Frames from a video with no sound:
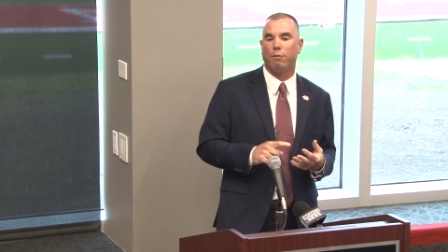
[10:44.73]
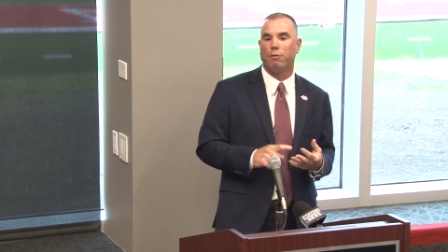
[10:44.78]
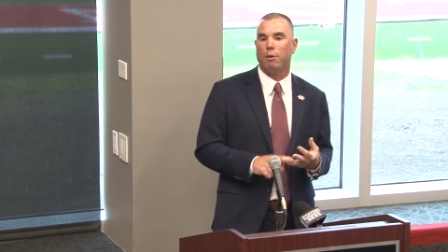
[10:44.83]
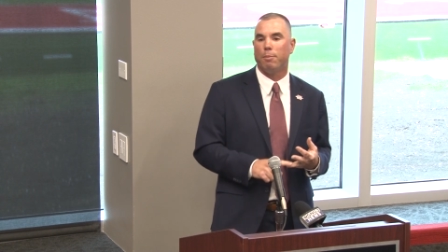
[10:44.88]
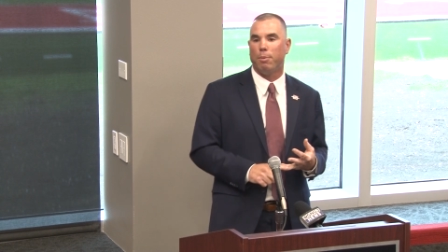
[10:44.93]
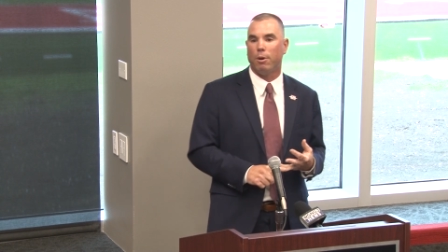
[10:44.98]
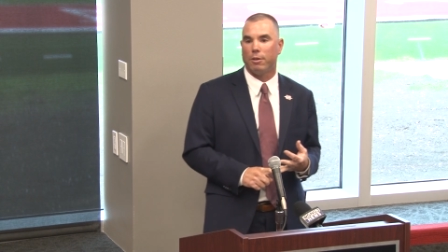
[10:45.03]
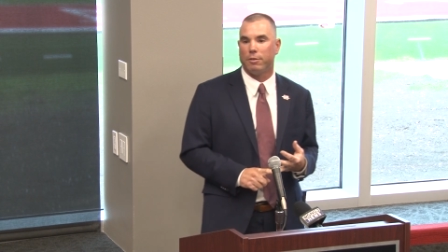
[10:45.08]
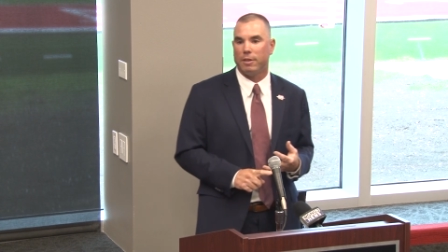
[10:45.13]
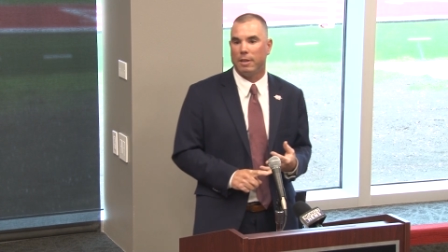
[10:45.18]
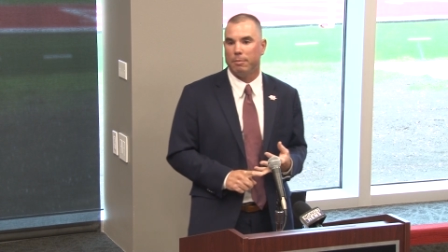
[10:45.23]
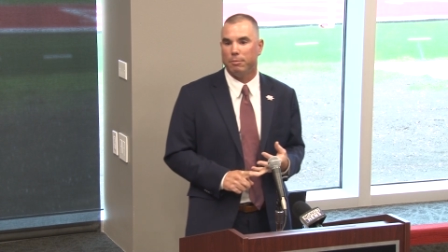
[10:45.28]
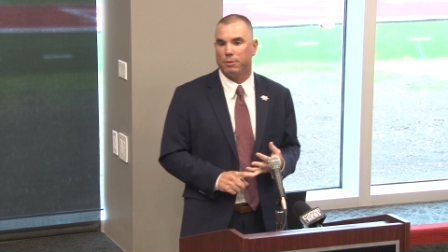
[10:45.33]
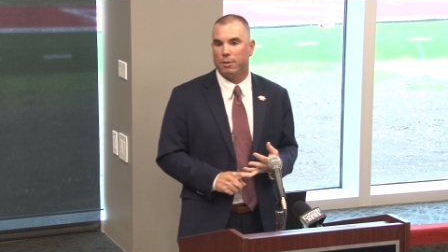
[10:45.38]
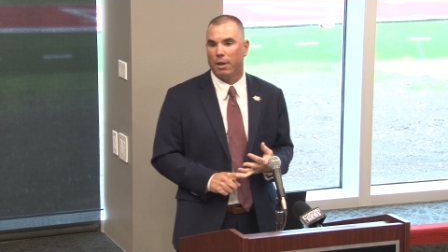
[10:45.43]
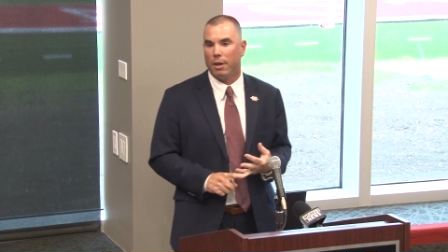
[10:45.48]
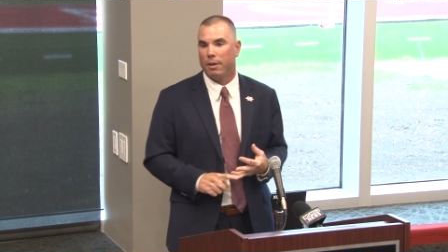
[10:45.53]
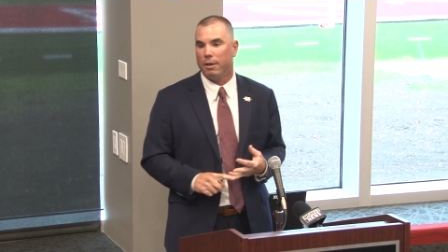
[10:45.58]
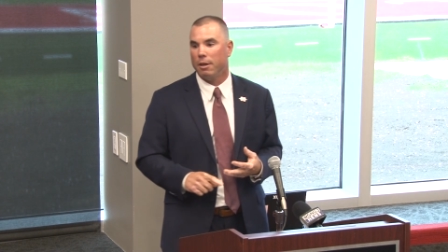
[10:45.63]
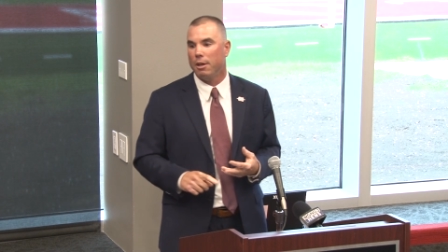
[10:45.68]
football team's
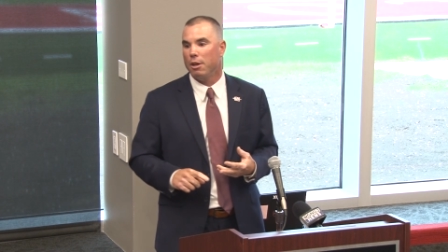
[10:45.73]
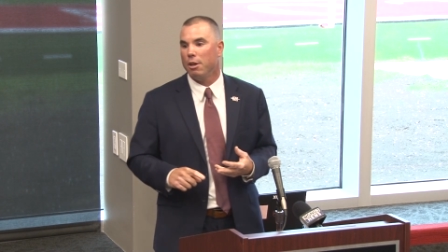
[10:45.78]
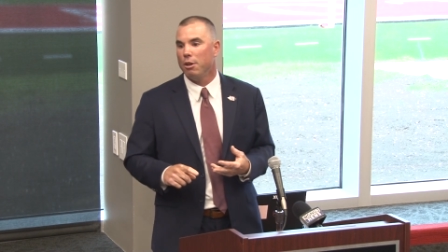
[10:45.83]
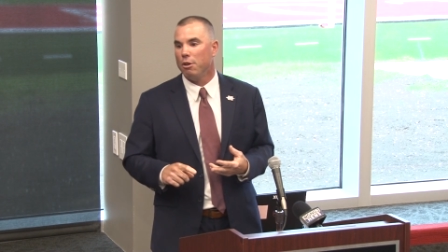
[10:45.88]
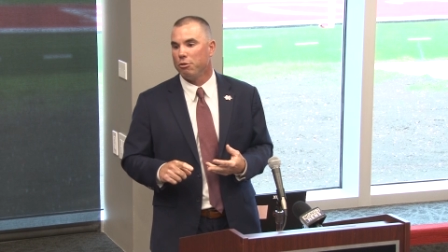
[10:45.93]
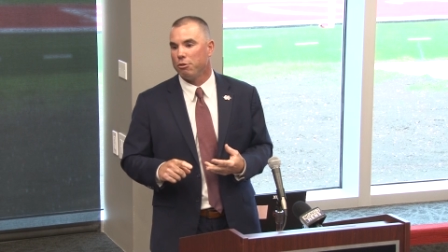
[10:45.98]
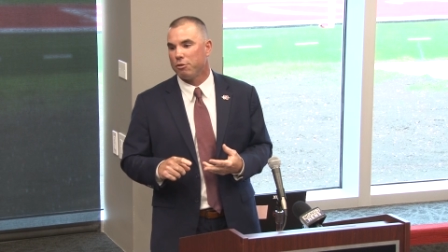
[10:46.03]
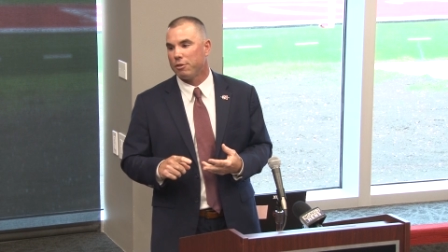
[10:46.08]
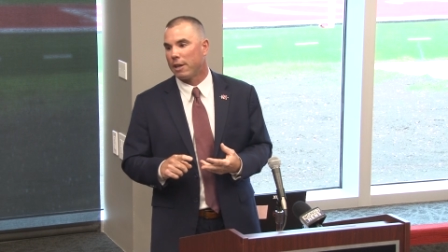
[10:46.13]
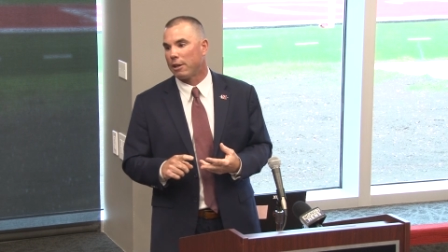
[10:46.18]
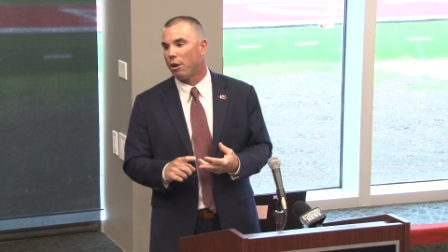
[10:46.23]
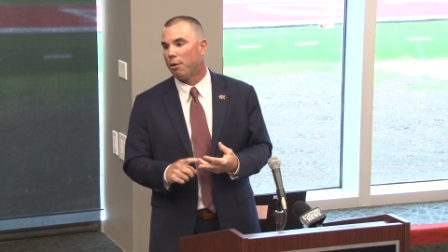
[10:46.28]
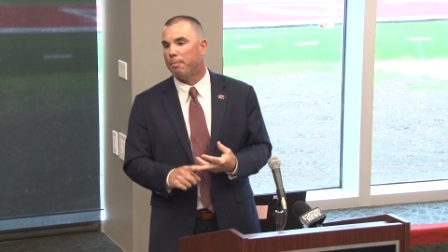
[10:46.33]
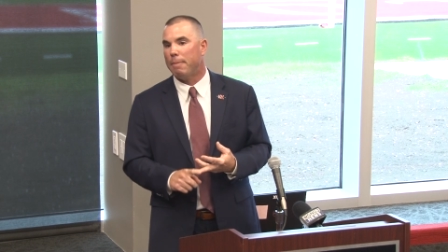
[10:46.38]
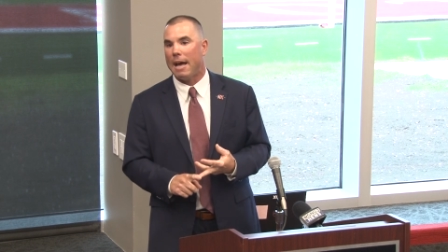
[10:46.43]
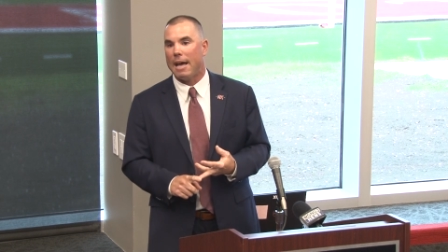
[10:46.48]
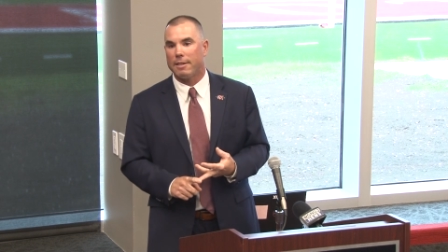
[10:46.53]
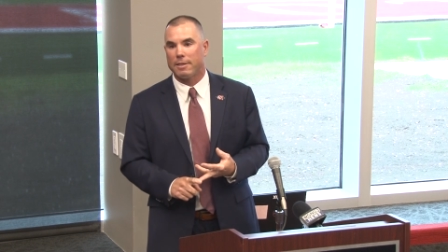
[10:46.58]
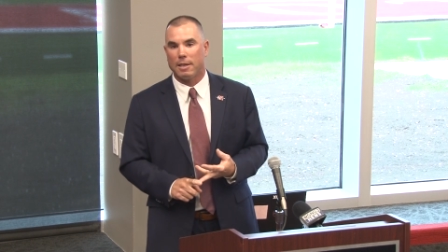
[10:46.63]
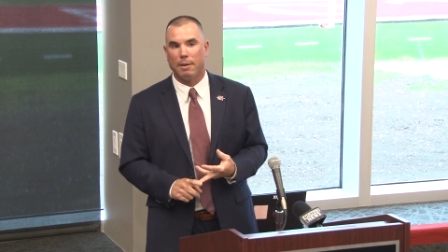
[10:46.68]
done, just like our
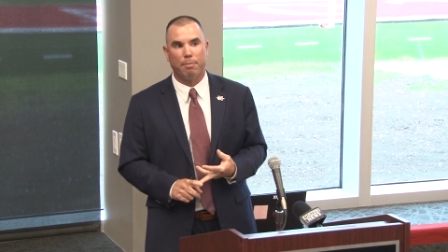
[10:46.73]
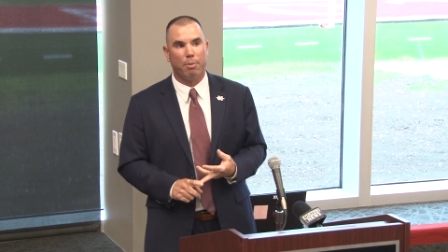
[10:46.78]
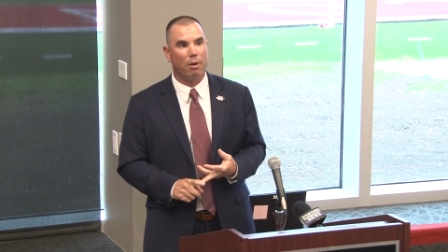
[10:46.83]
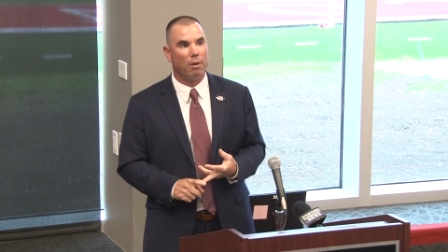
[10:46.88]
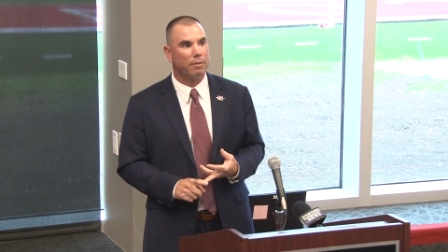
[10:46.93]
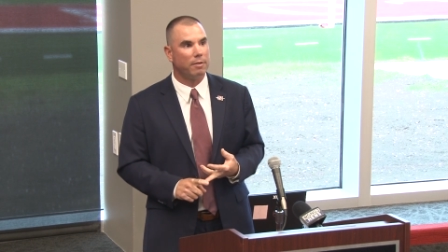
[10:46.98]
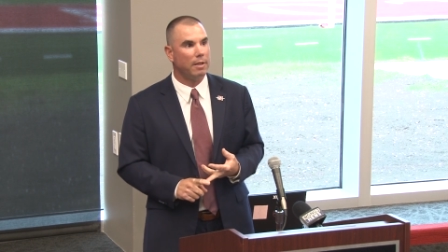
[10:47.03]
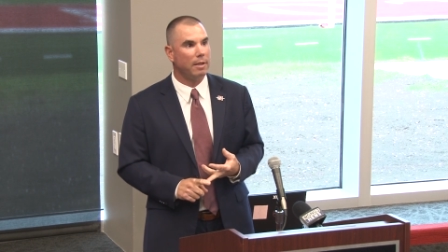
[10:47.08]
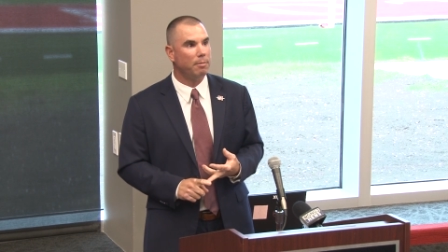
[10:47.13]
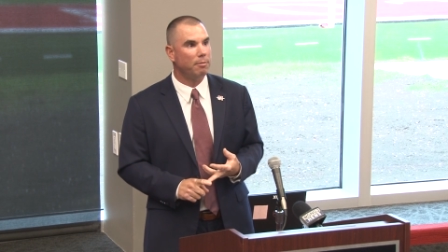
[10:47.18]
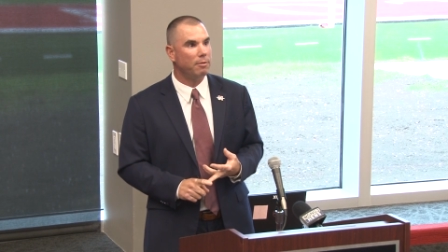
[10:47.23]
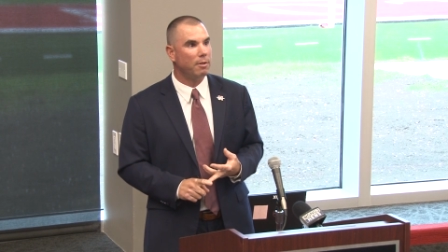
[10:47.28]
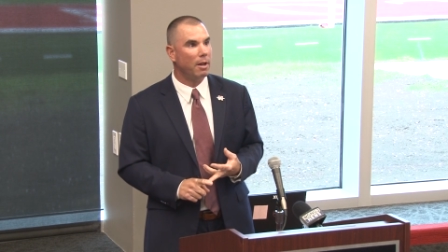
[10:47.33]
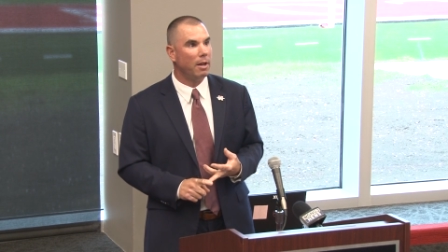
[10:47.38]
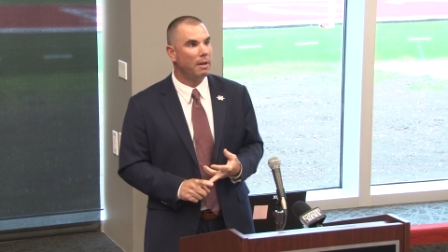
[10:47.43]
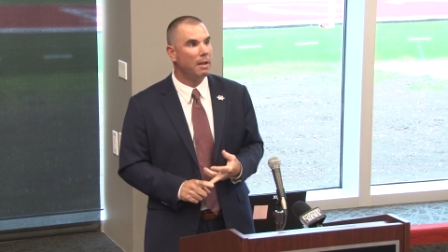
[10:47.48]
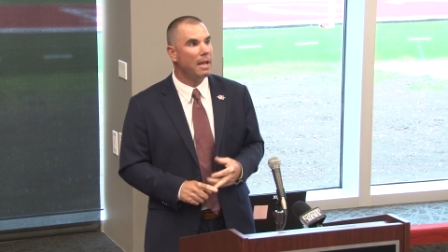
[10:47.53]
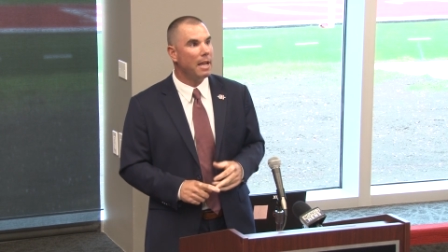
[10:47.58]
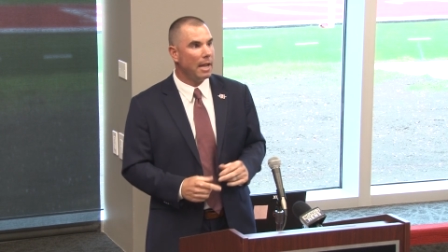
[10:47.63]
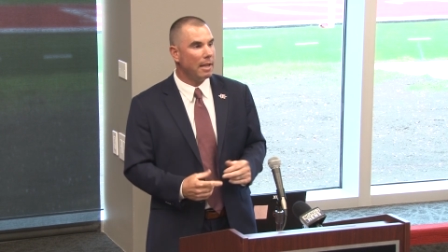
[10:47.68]
basketball team's done.